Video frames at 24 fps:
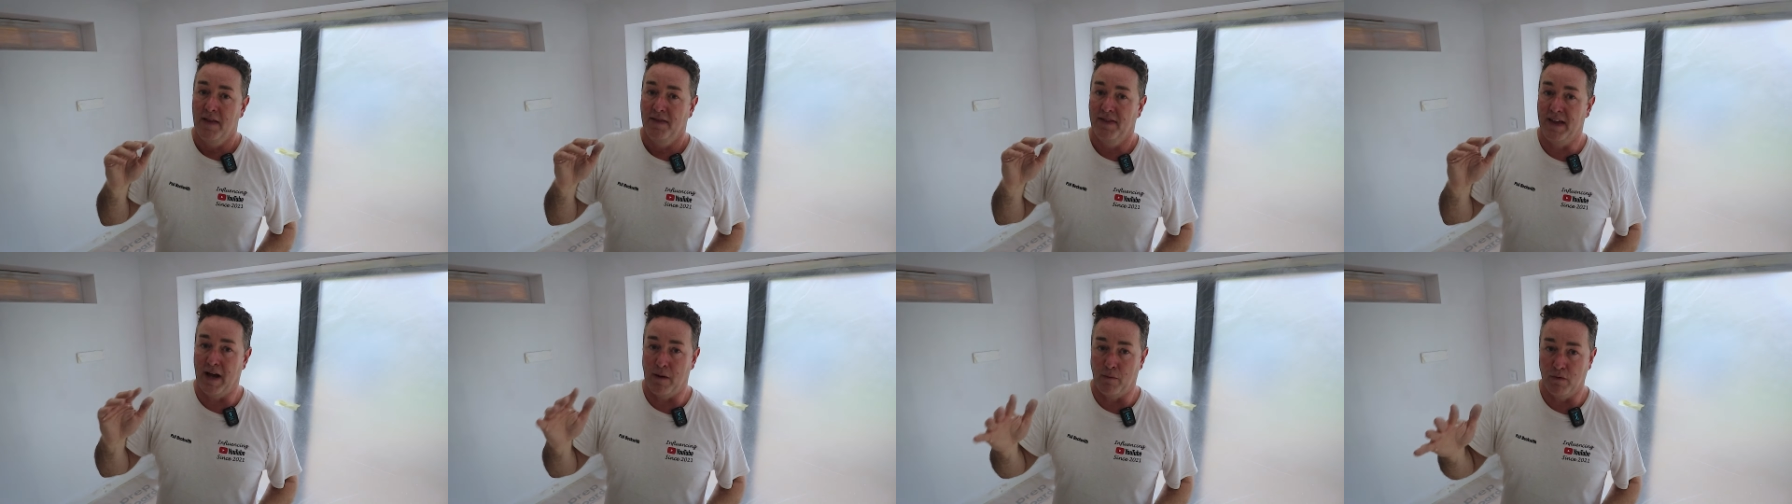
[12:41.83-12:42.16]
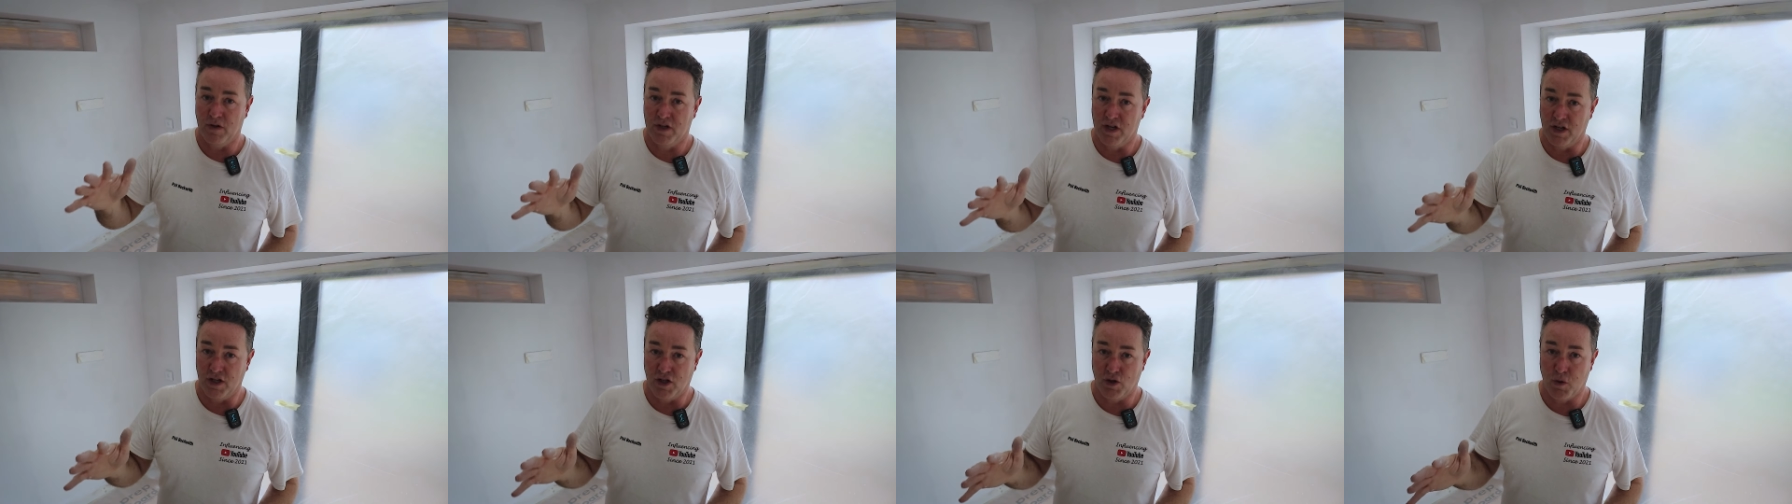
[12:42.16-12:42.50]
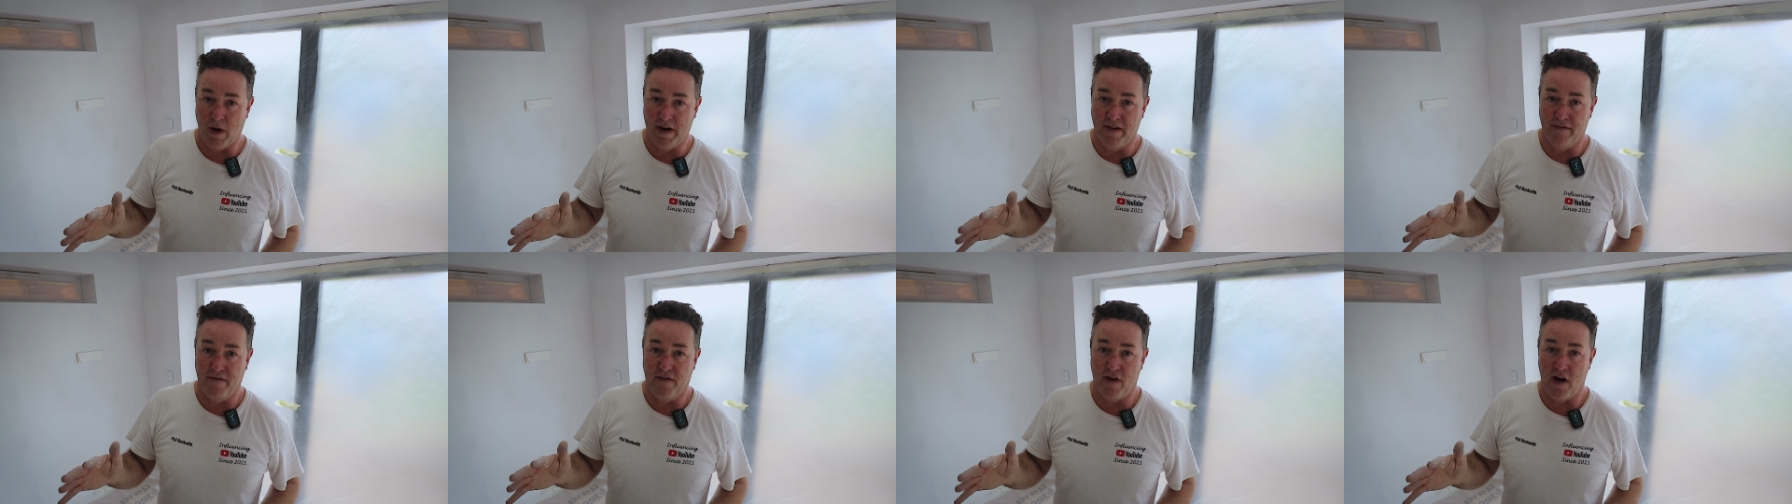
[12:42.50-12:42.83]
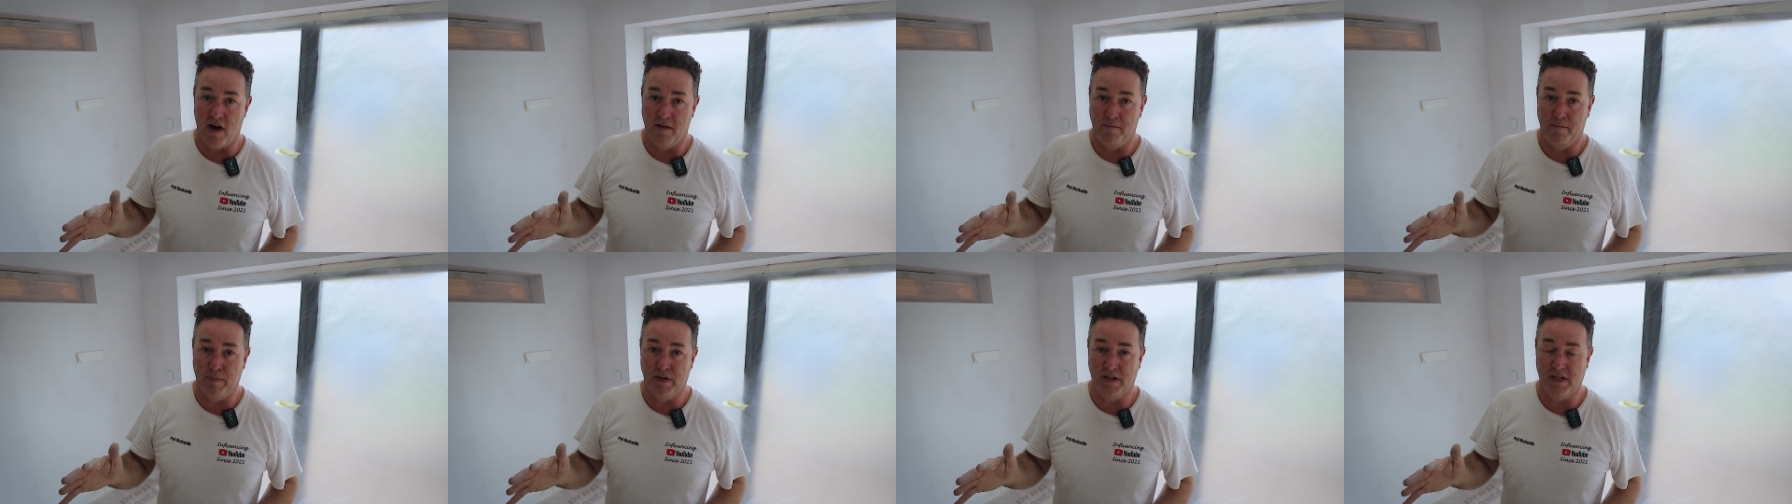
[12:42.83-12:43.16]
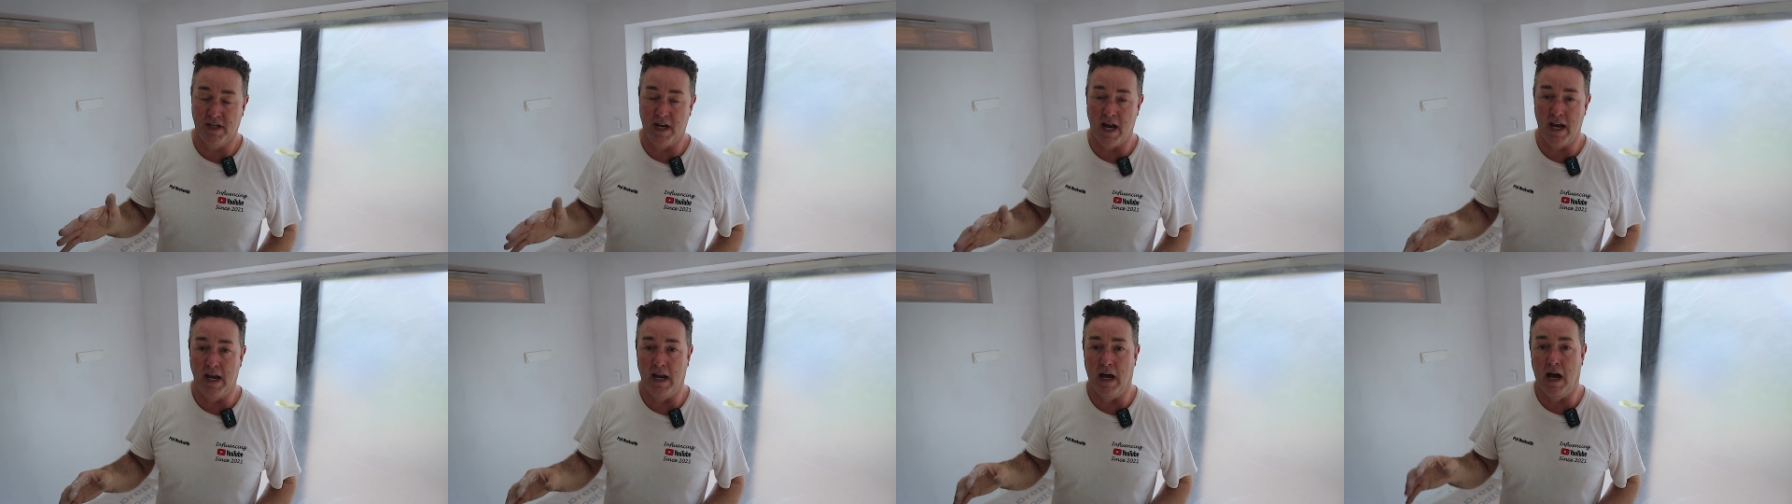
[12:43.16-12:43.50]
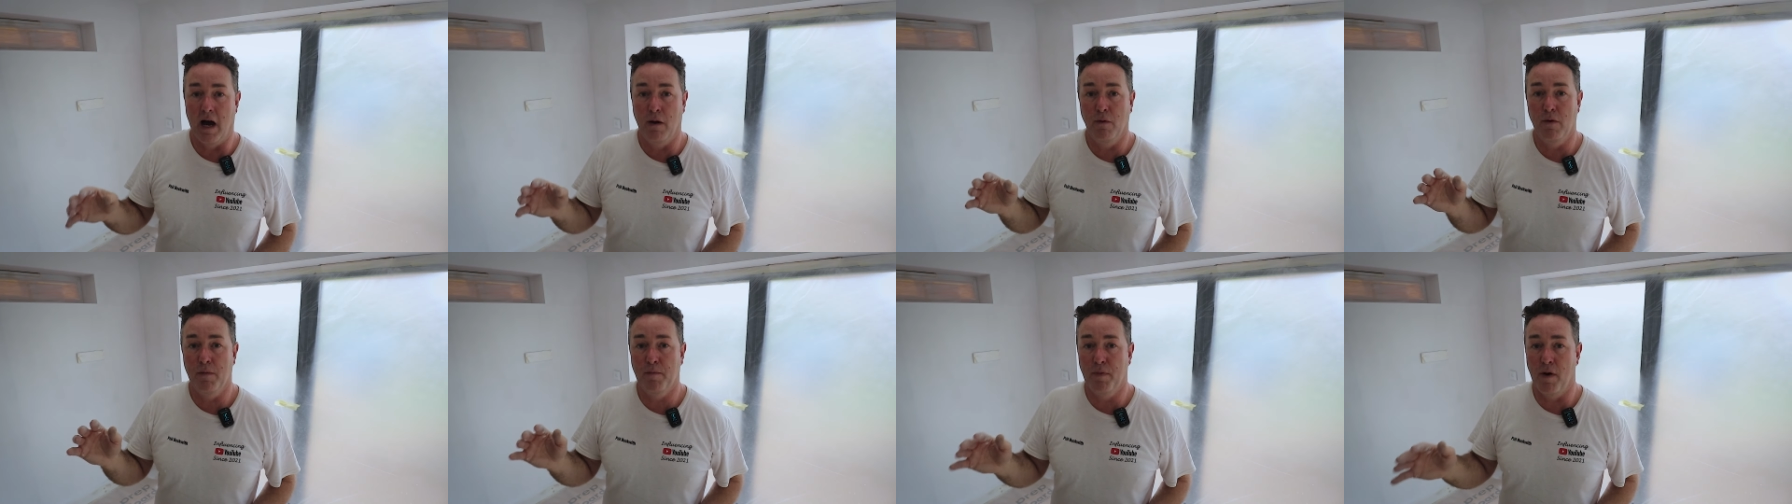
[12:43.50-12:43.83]
That was at 25%.
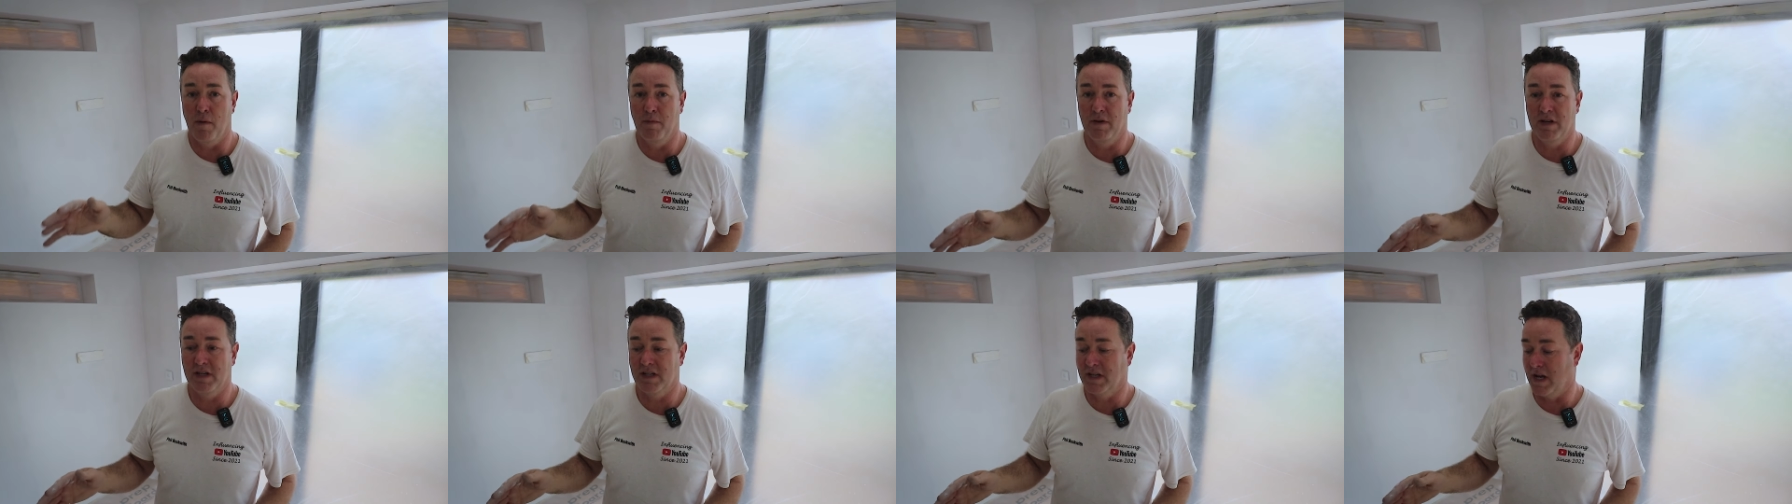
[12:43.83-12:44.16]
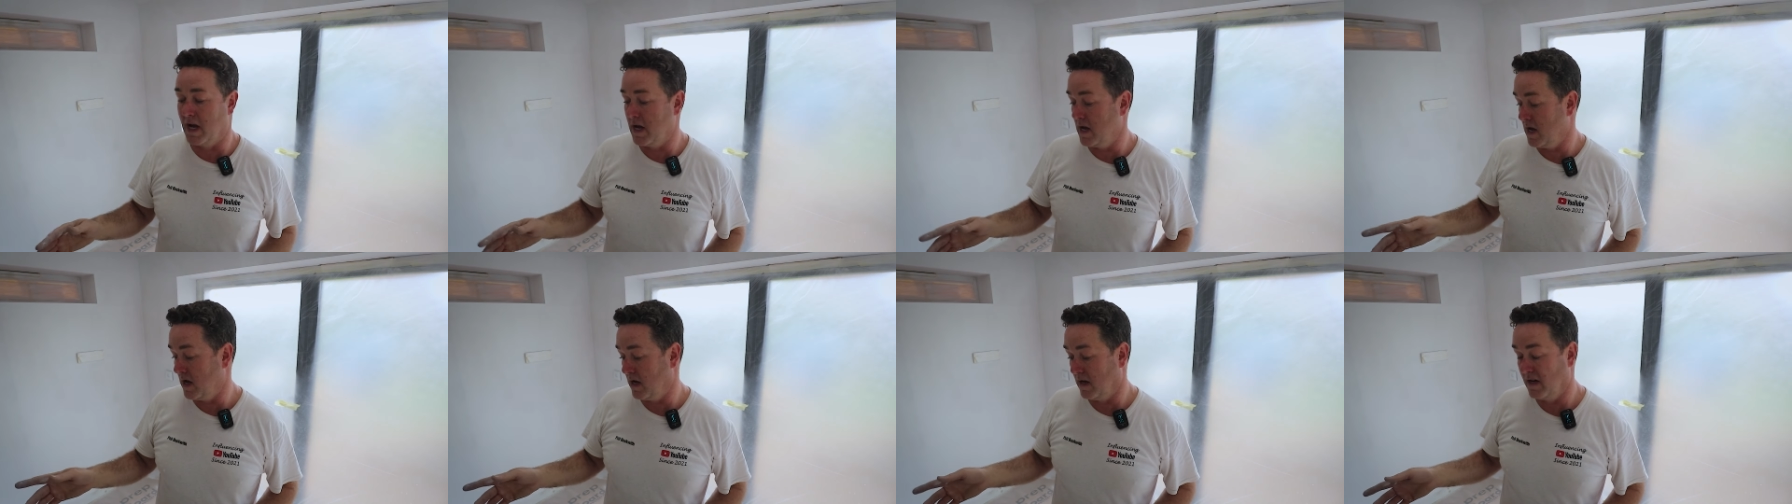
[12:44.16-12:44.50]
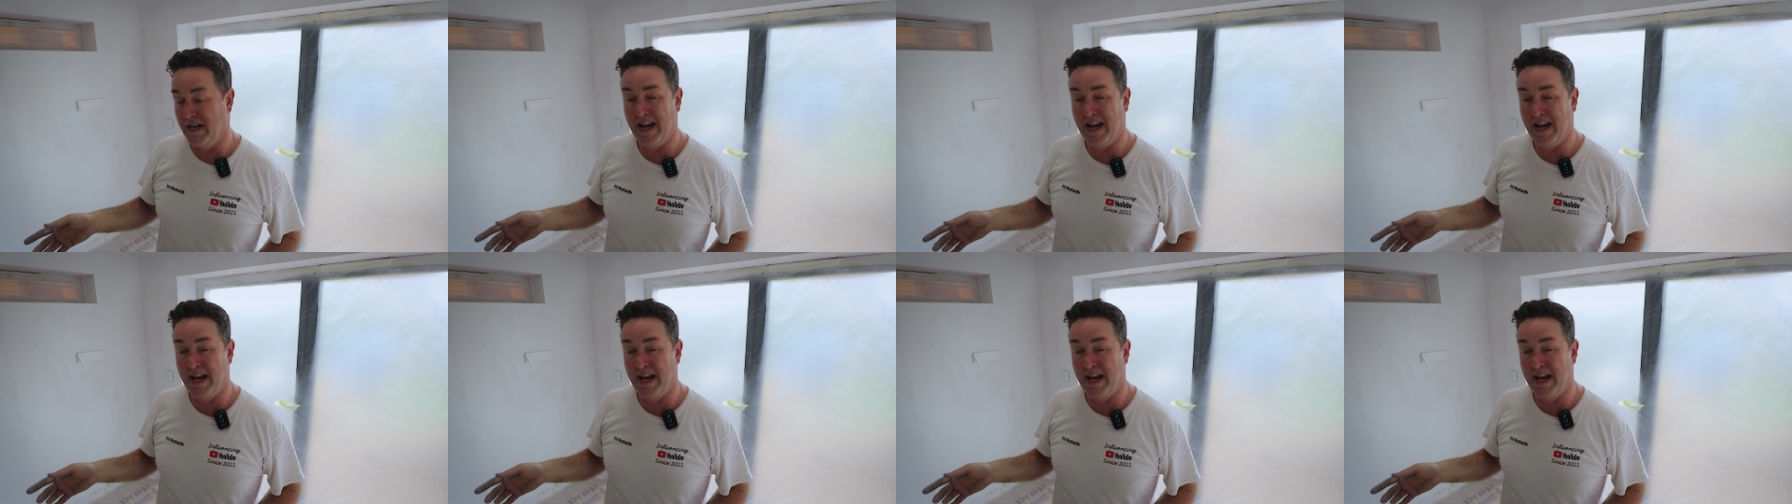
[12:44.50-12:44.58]
I would probably say